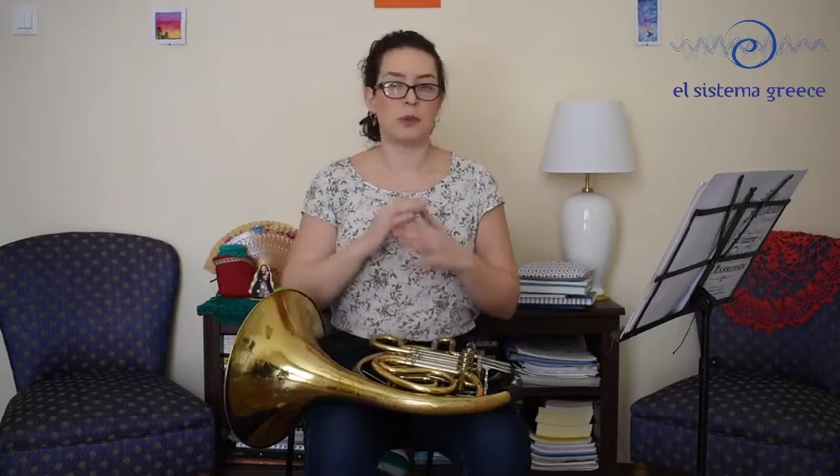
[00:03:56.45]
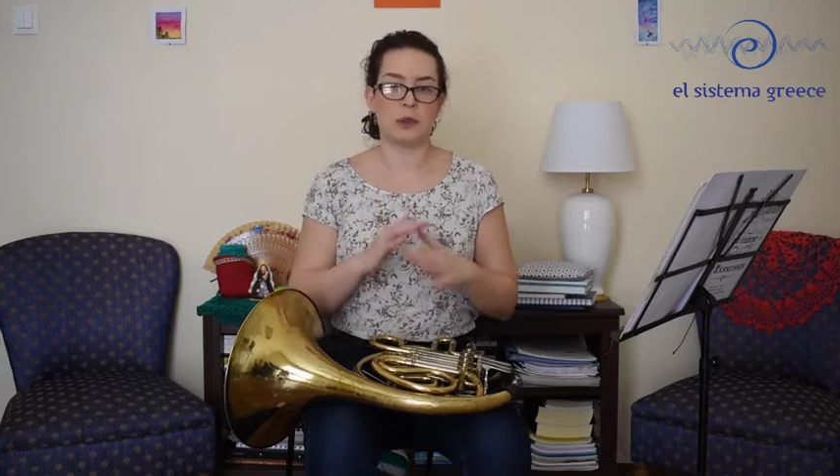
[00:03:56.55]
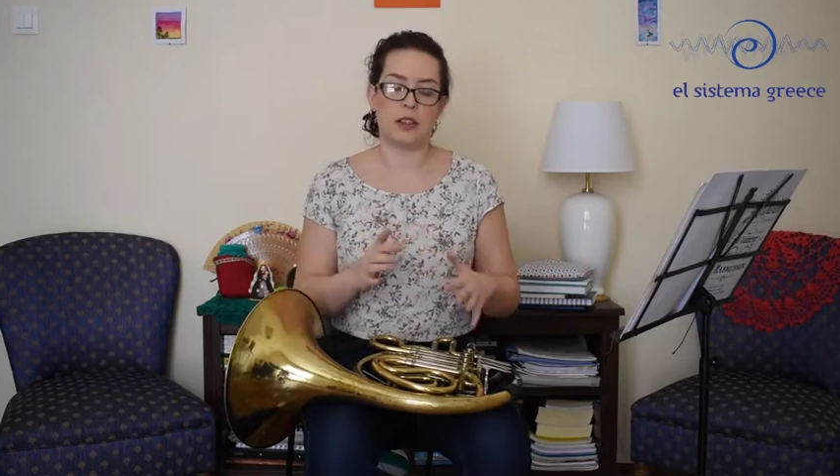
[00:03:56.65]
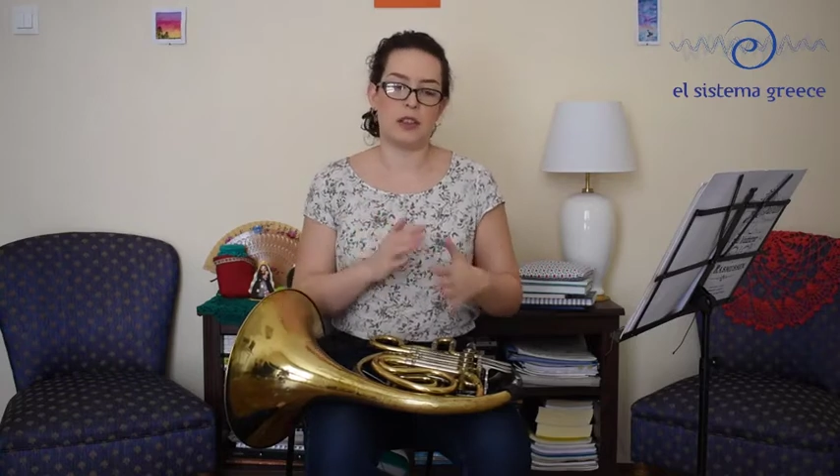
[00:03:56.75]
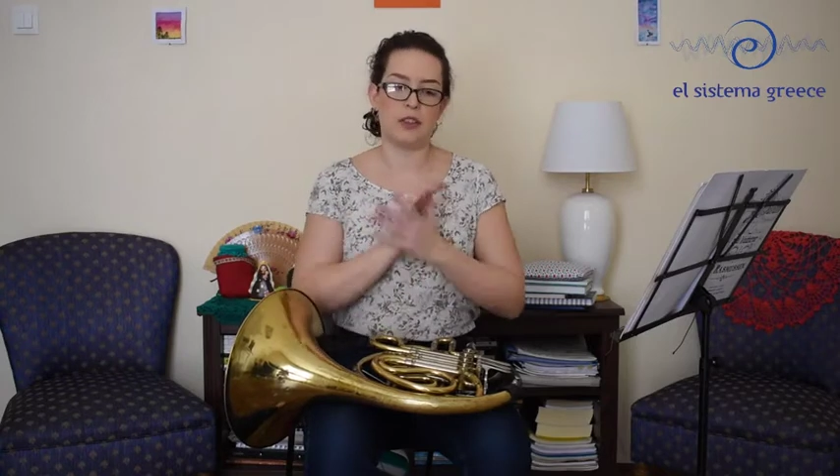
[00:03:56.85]

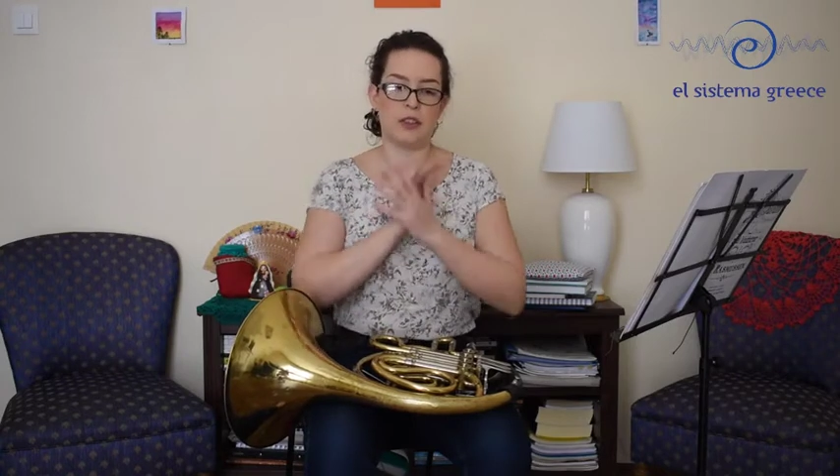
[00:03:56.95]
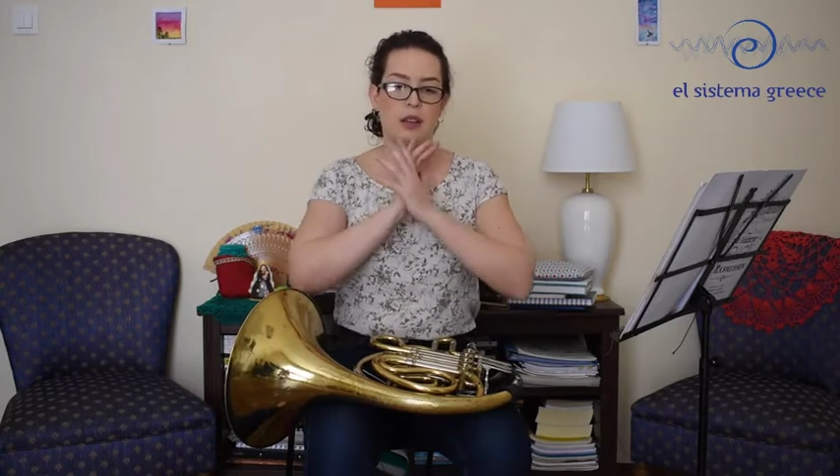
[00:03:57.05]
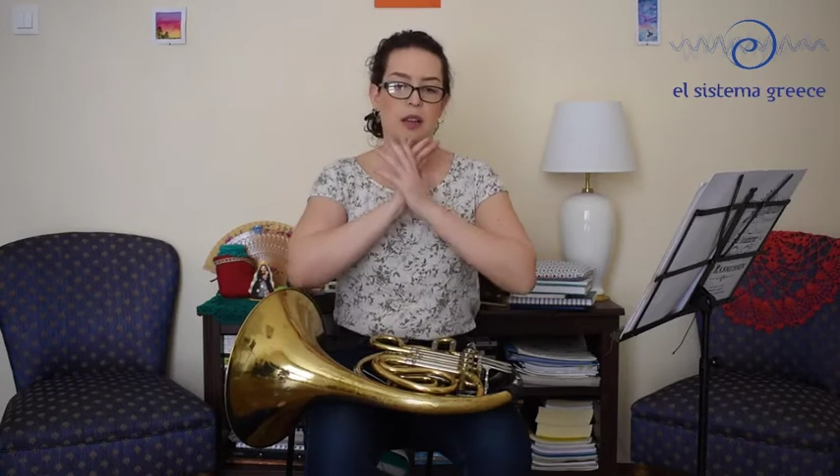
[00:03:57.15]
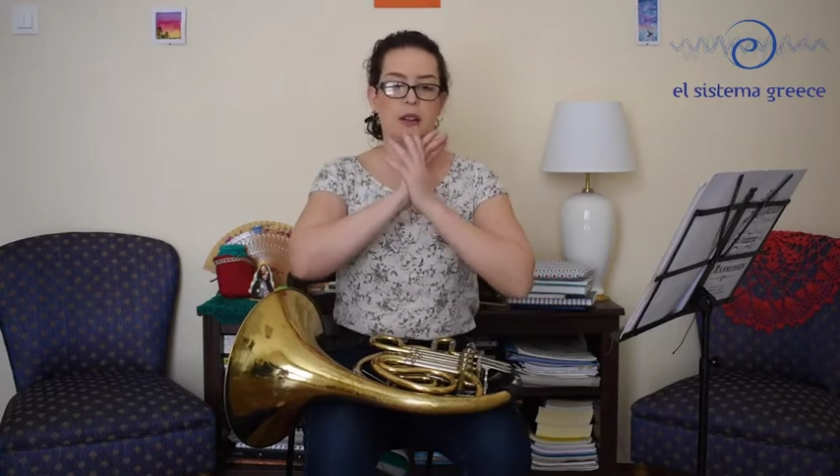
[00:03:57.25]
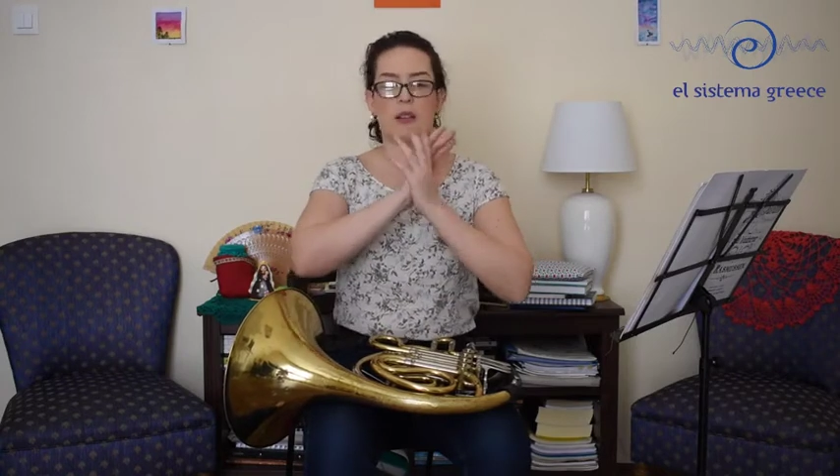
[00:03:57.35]
until you
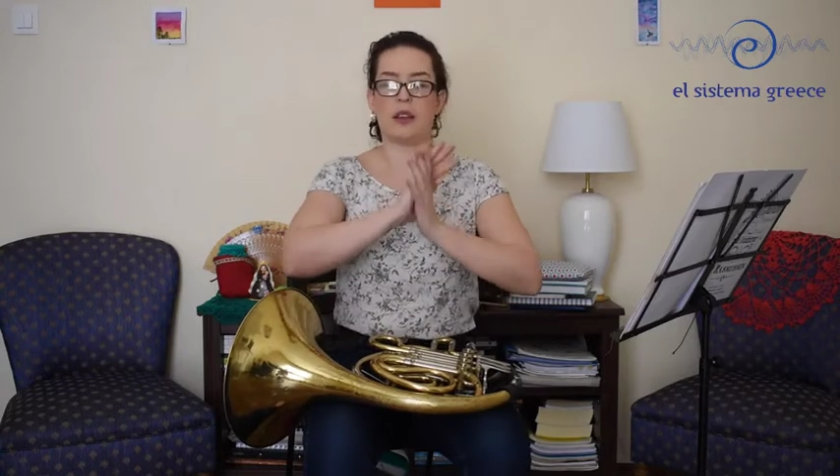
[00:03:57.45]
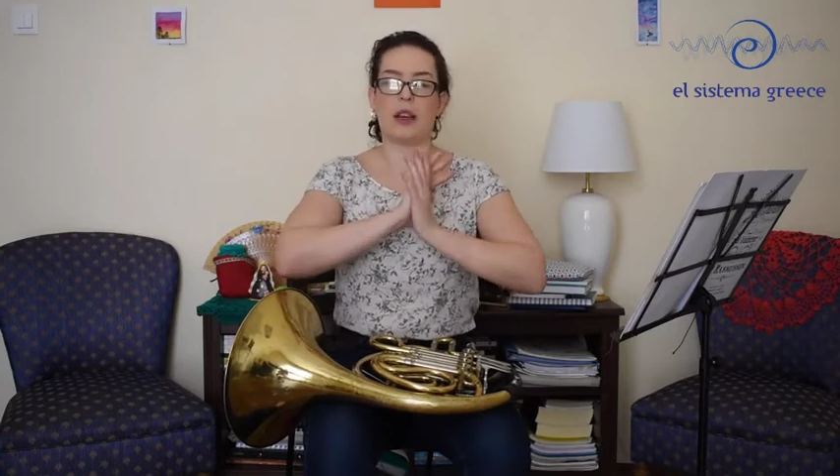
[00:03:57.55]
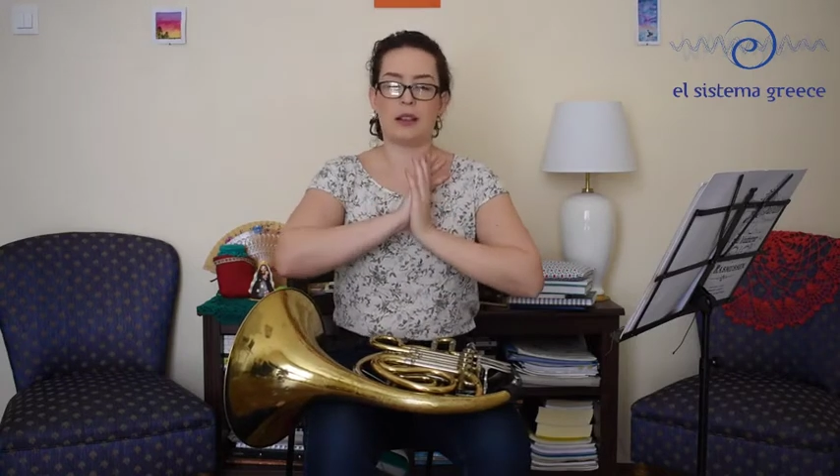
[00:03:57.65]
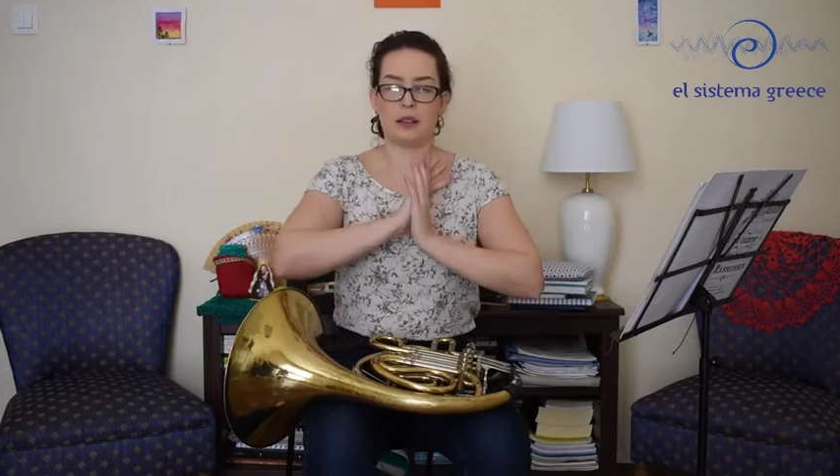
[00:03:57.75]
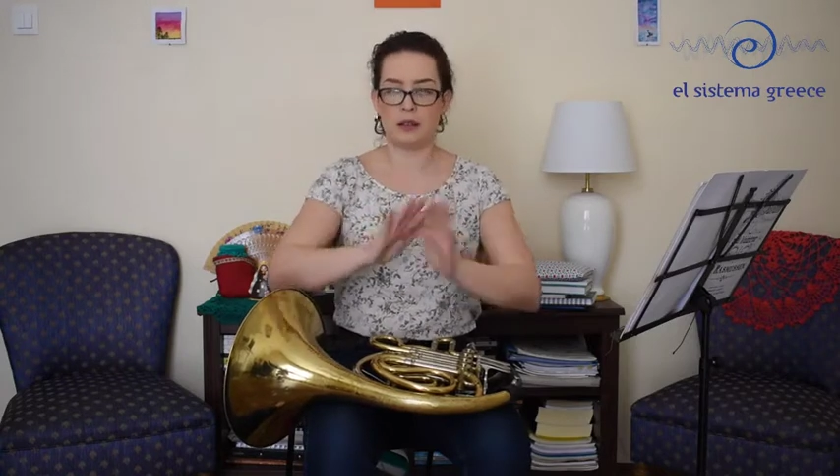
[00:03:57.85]
say,
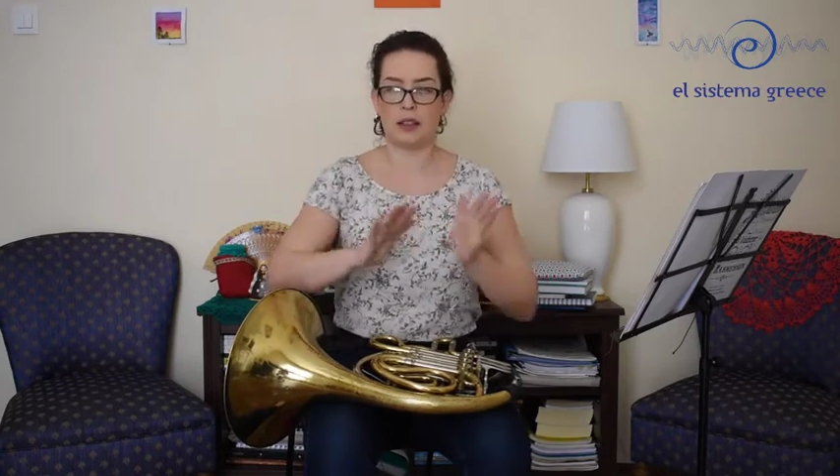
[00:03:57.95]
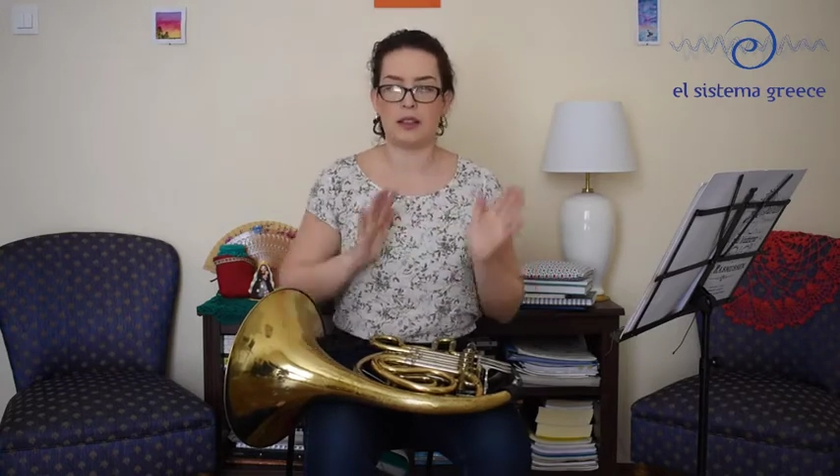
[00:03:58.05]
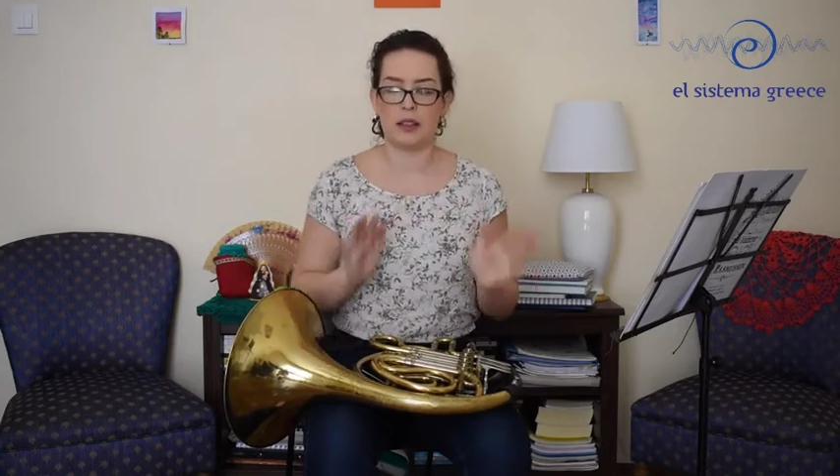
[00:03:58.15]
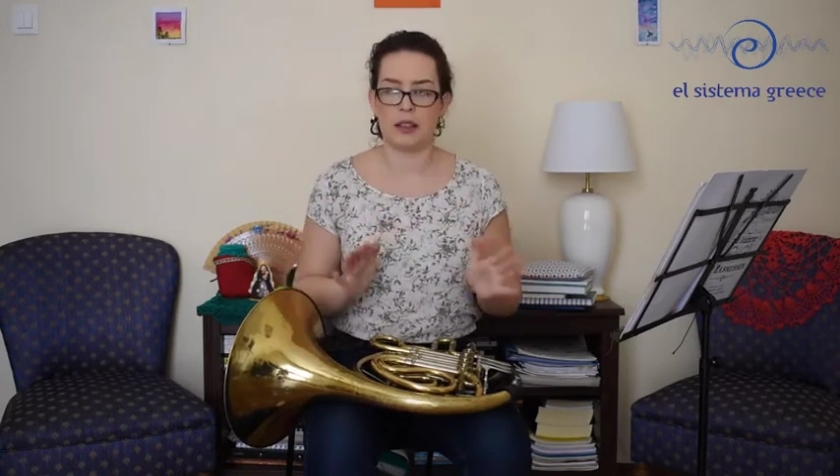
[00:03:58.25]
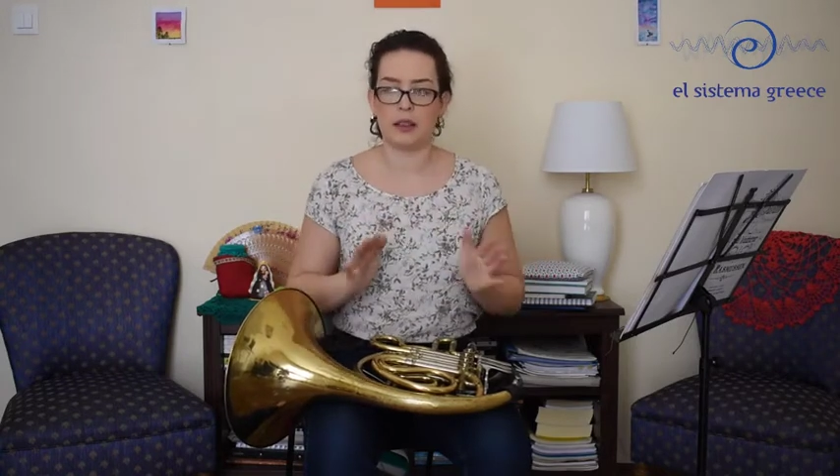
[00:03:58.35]
okay,
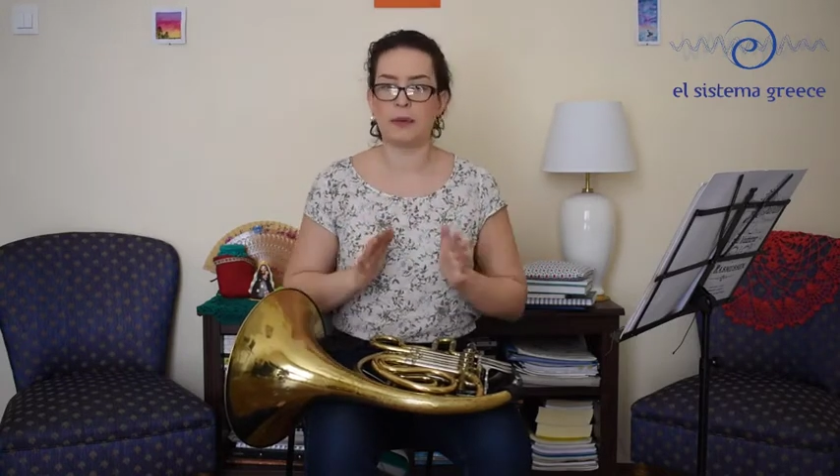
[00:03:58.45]
that's it.